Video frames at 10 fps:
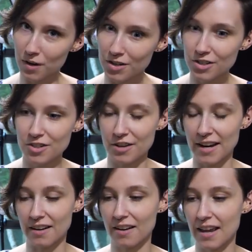a washer and
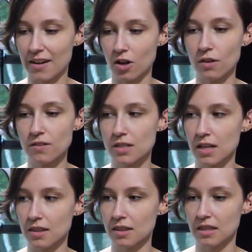dryer, and all of a
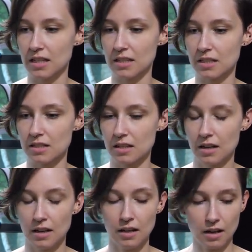sudden this
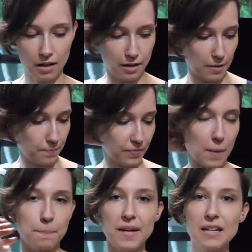
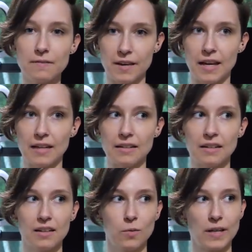
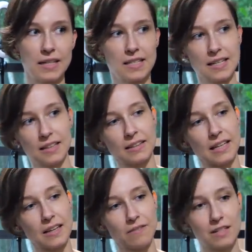minivan, we can see it
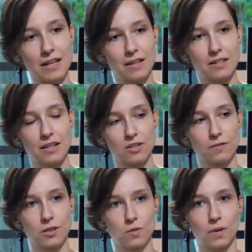leave the Desert
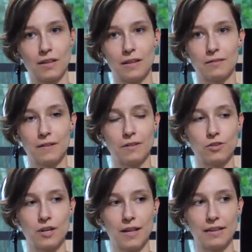Fish and Wildlife
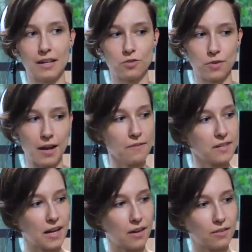Refuge and, like, drive
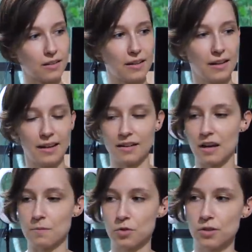down and
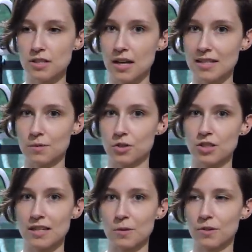come towards us, and we're
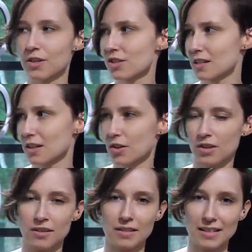just like, well, they're just going to go
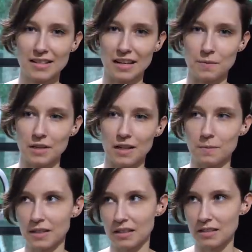to the next
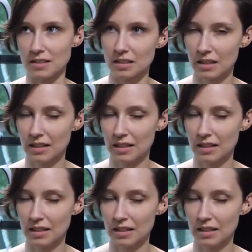campsite, because